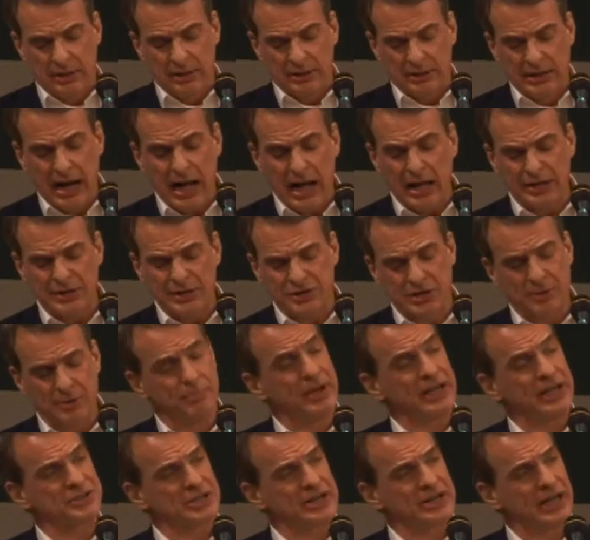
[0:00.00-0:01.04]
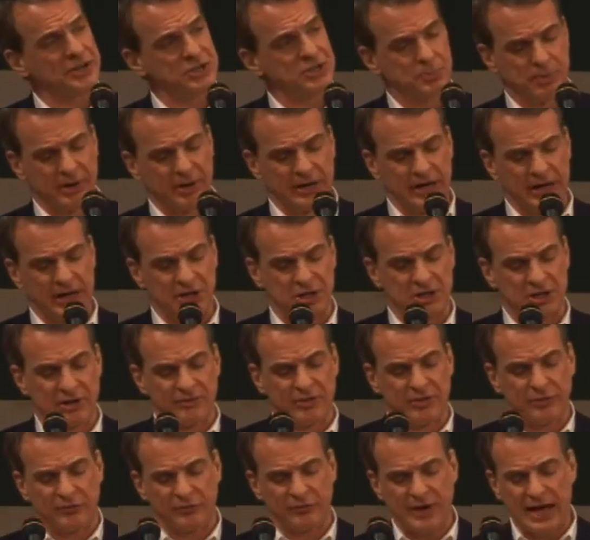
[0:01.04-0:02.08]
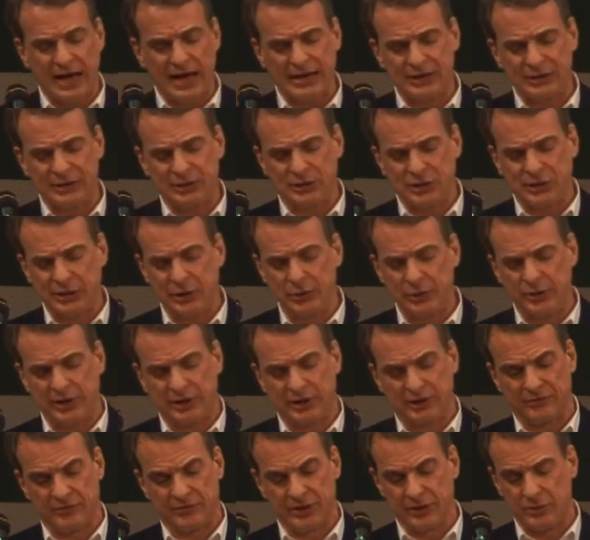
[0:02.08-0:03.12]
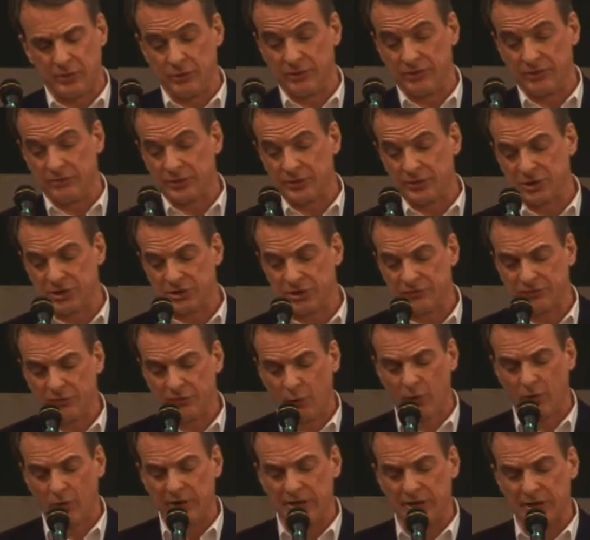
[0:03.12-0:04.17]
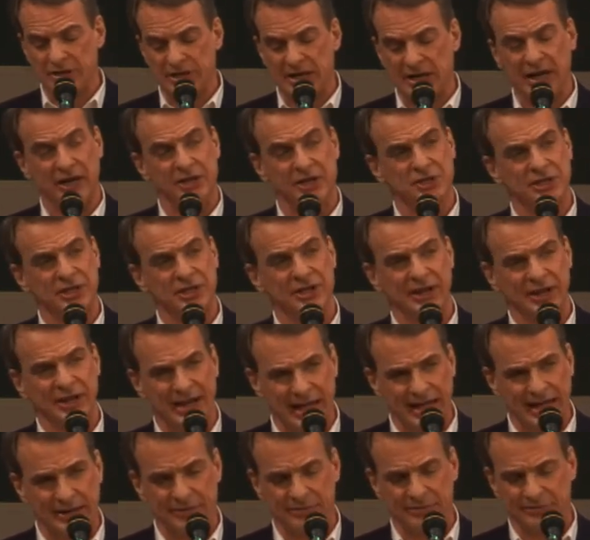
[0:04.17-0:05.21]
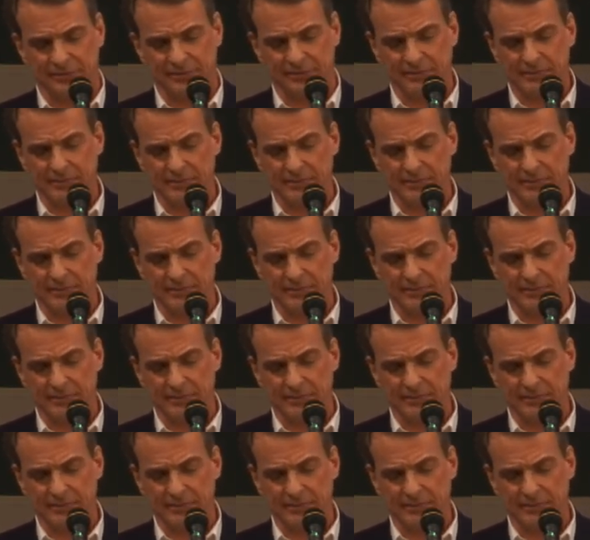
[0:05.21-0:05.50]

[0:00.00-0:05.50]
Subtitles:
God is the best explanation of the fine-tuning of the universe for intelligent life.